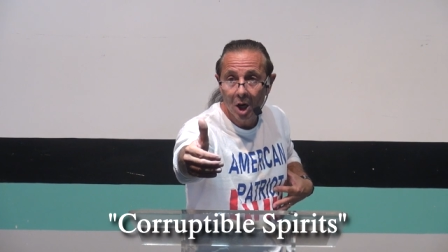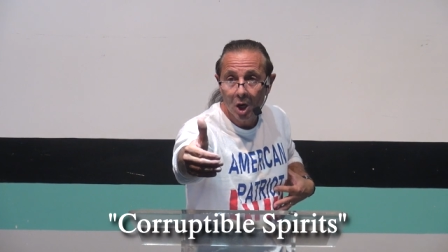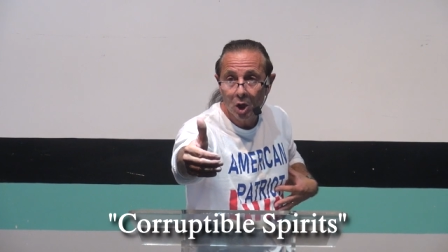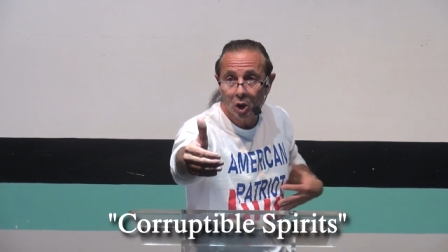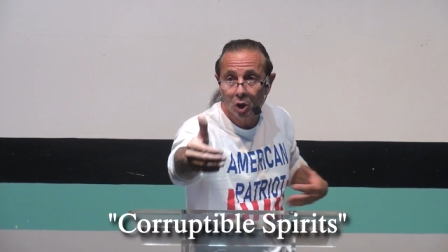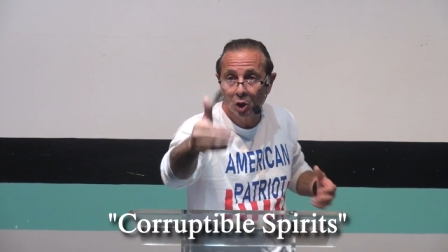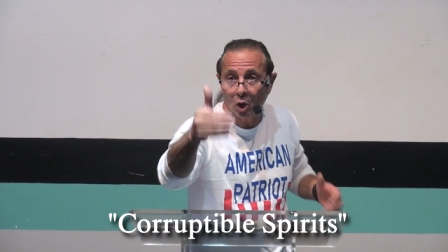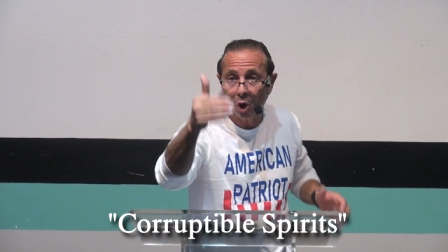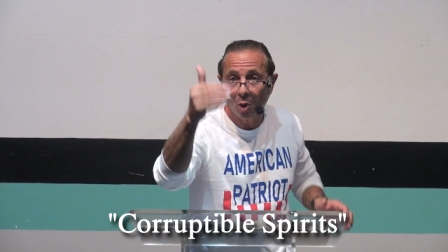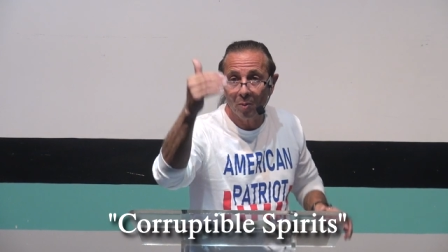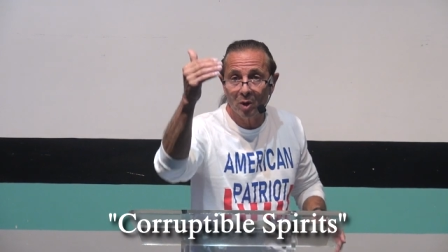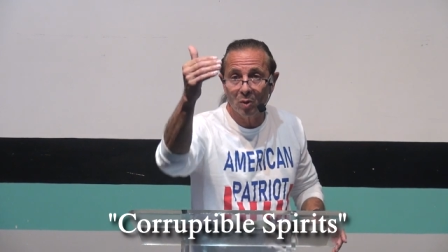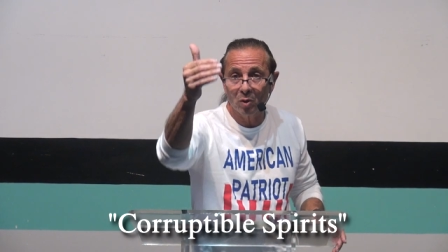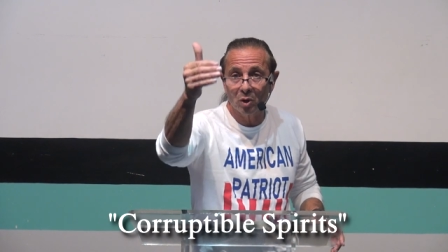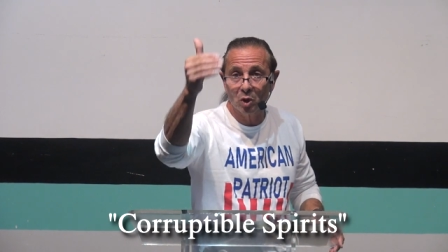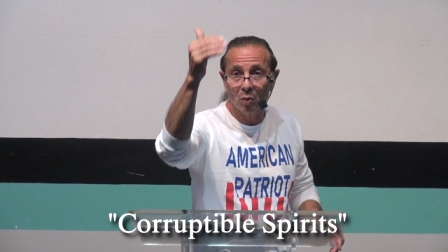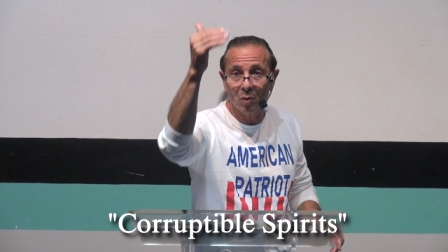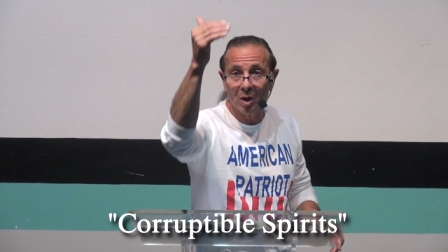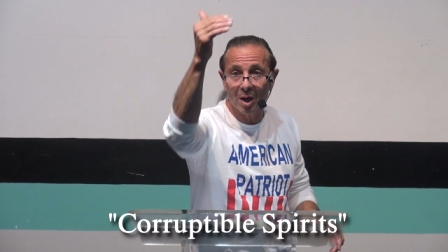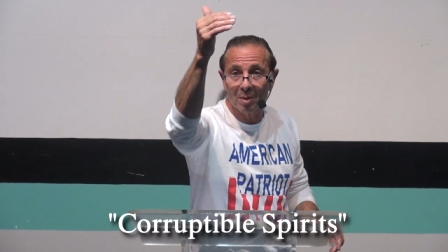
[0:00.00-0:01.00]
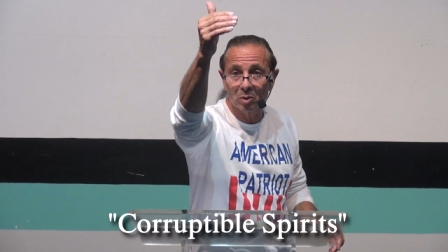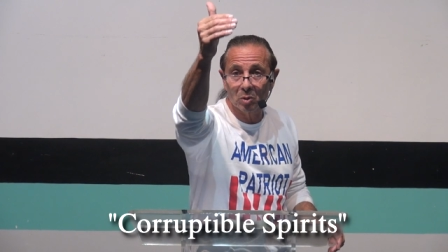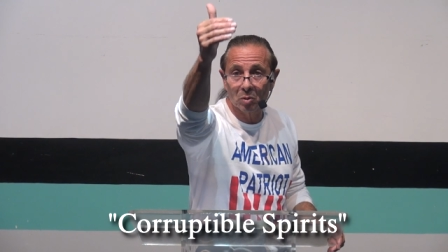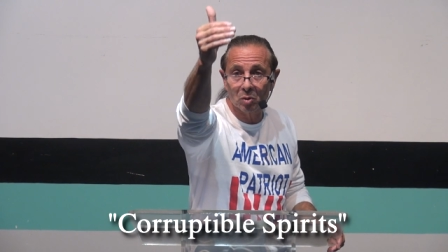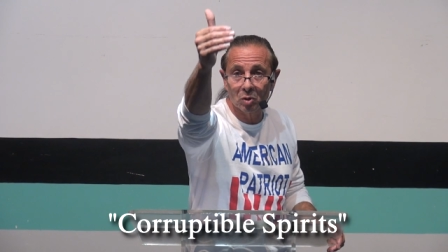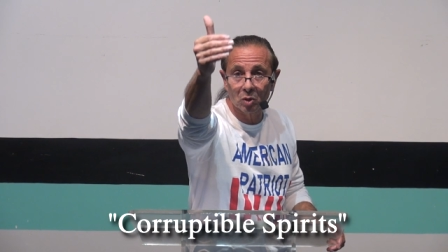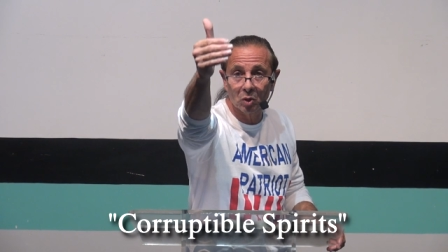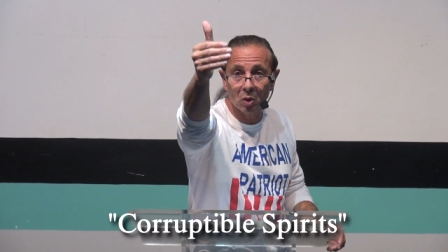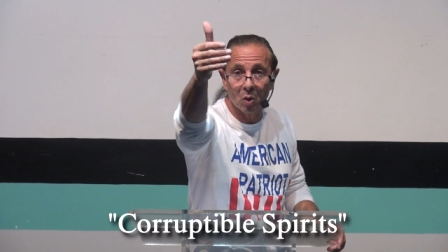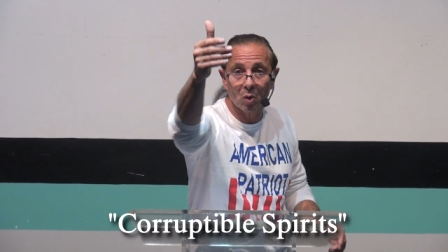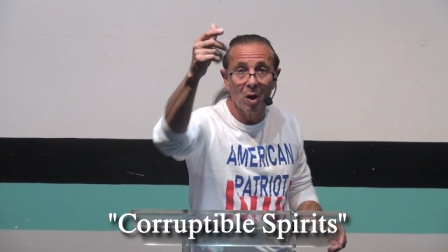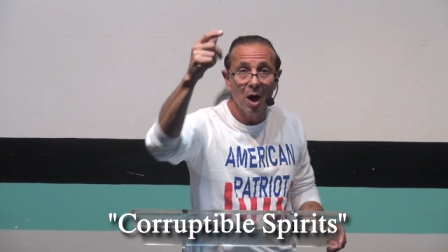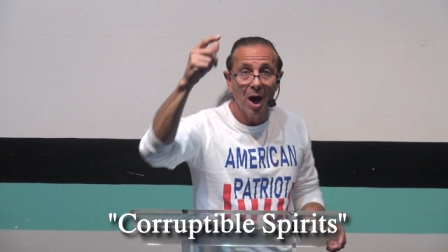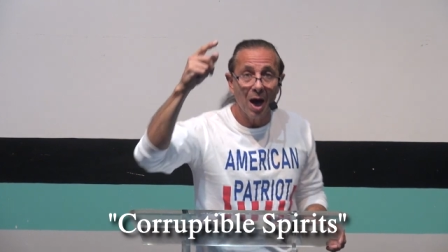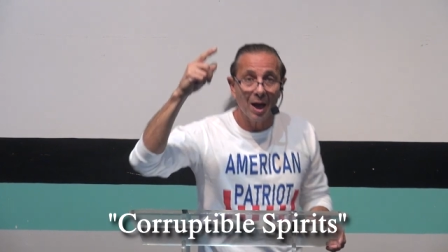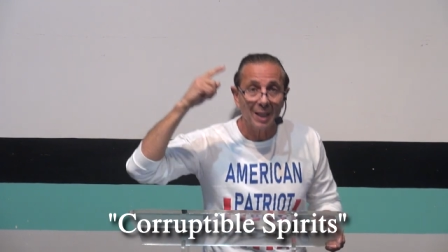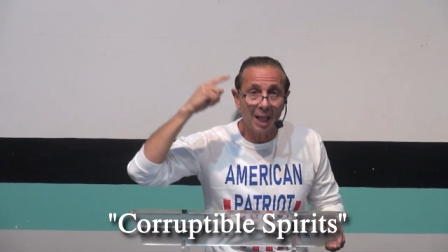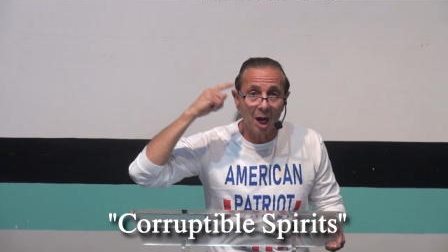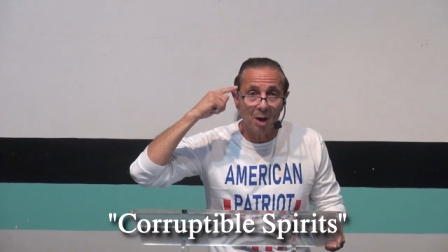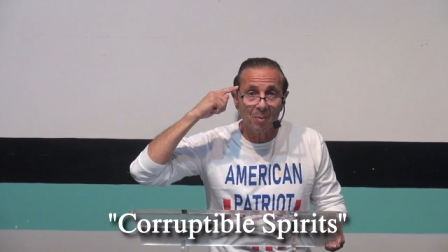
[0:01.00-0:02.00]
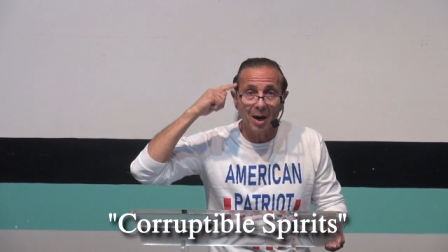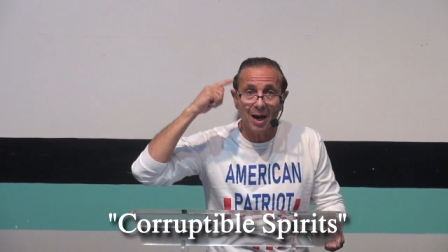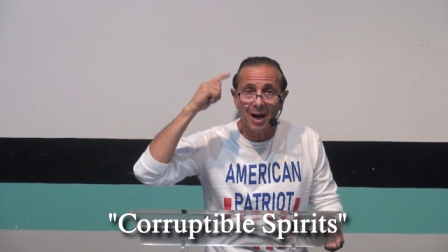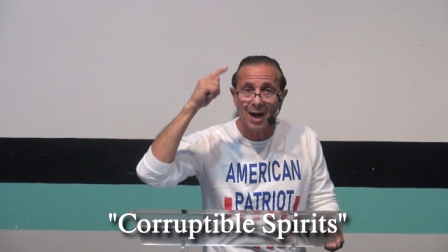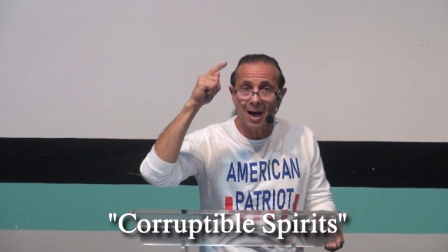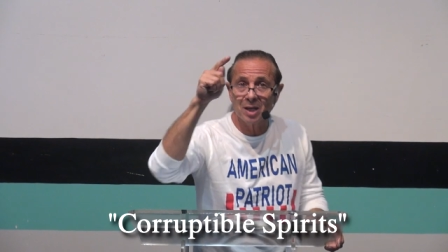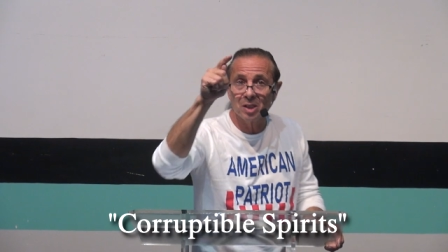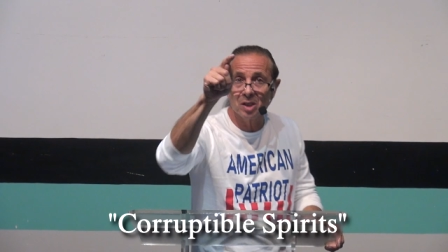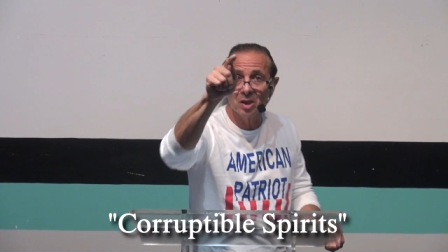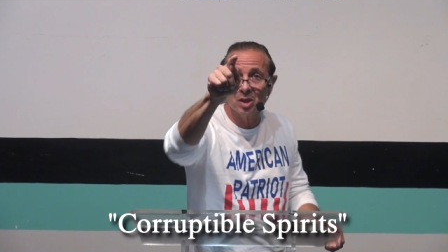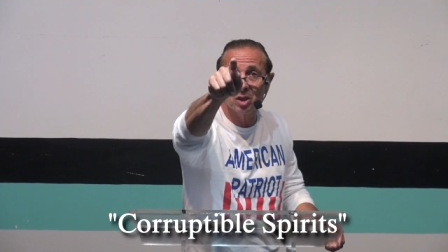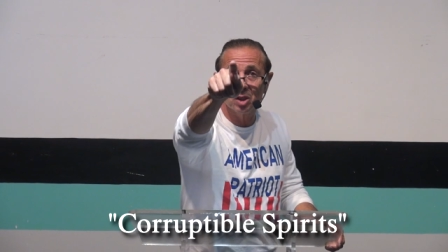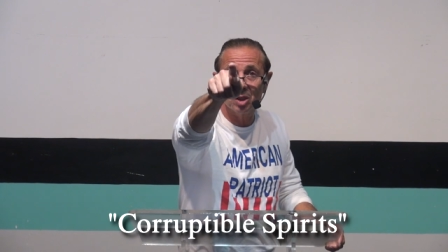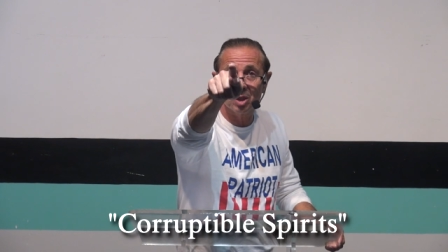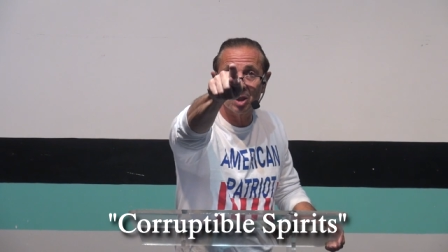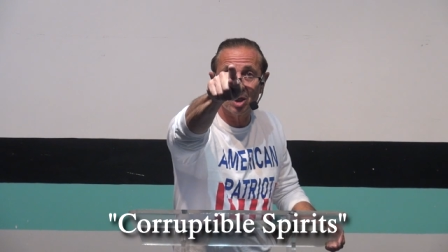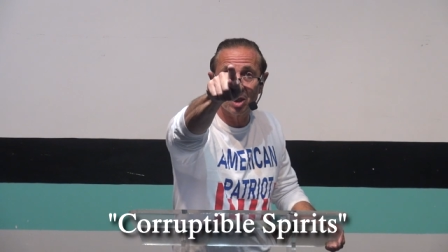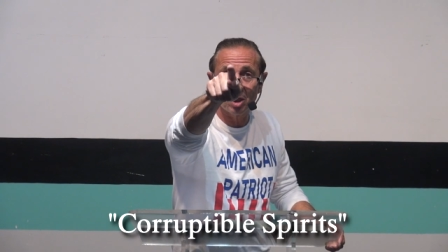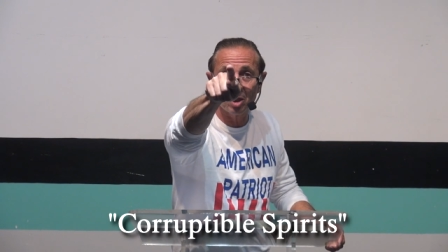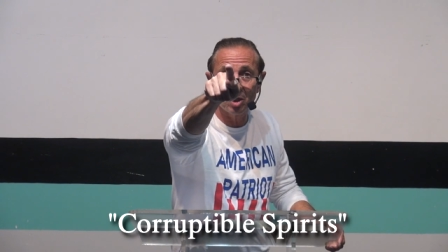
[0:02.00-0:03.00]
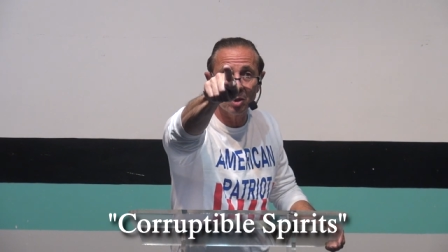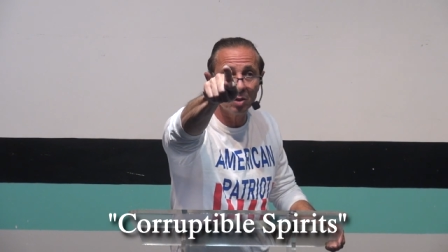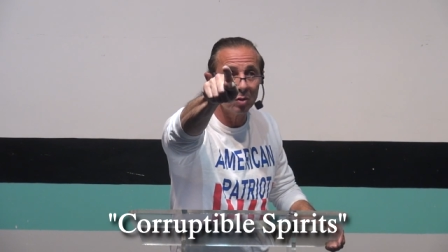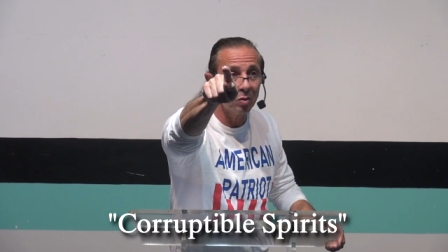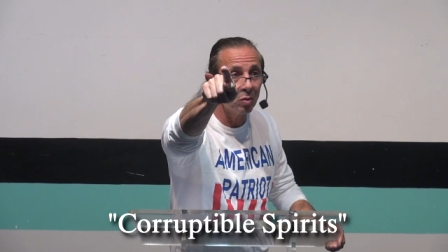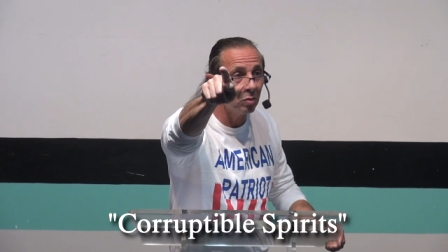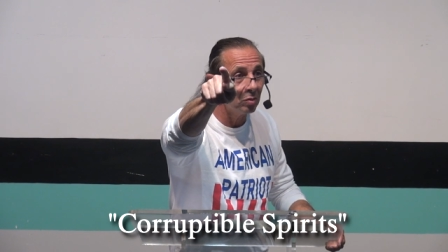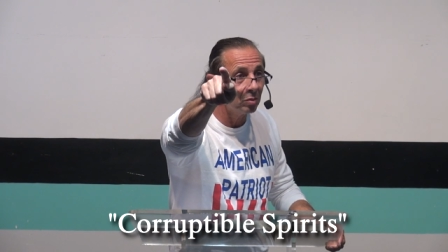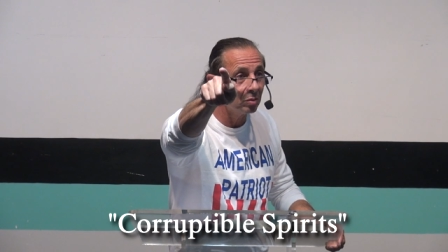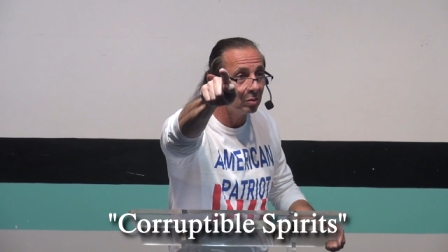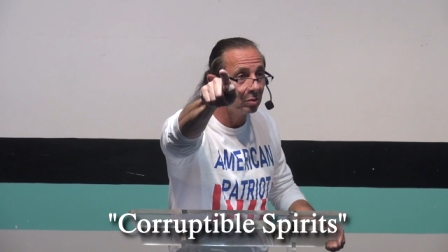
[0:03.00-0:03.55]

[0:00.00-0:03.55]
Show me which way I'm supposed to go. Allow my eyes to see you.